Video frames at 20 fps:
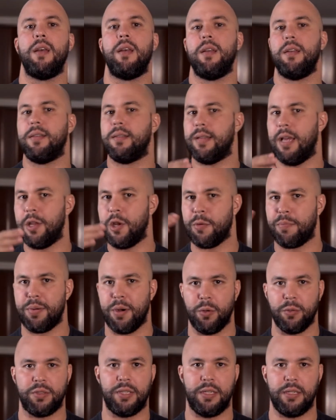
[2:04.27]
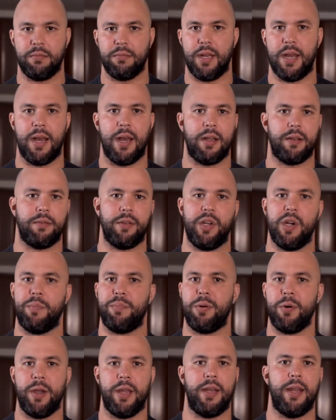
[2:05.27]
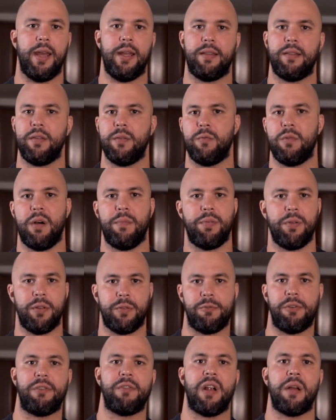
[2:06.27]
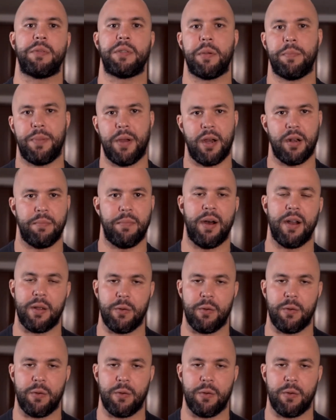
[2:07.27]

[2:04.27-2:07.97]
Set your protein at 0.8 to 1.3 grams per pound of body